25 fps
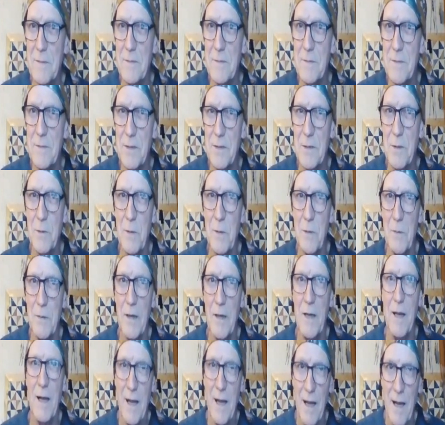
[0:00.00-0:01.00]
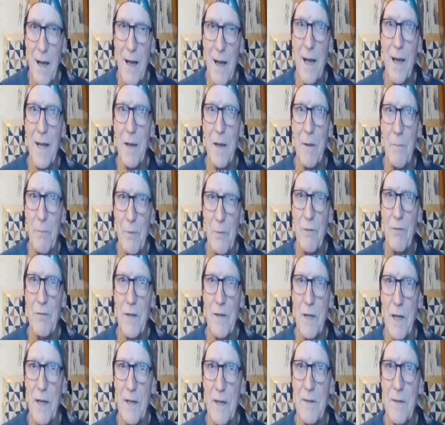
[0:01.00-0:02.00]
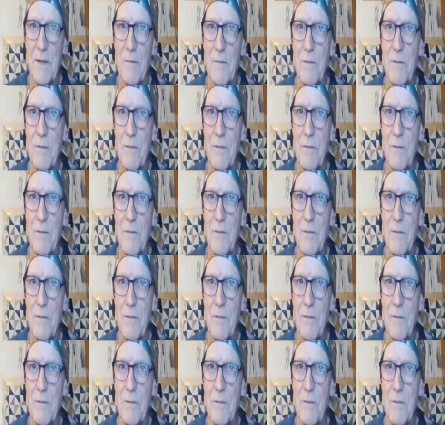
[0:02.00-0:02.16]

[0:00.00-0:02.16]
So I approved that. And